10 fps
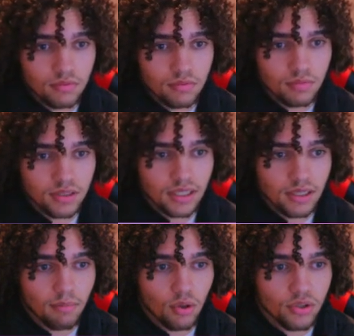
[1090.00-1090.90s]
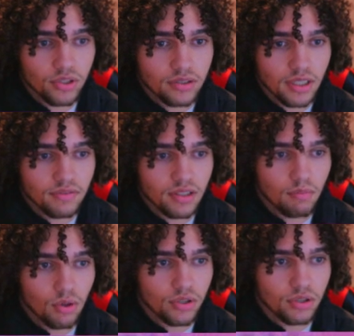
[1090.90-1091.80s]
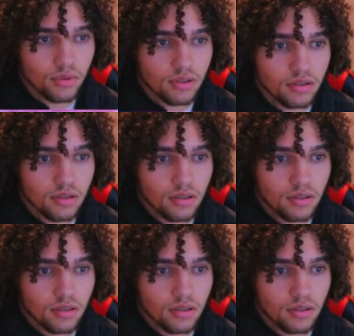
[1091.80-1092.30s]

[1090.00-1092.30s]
But it's like a bulkier, definitely a bulkier one.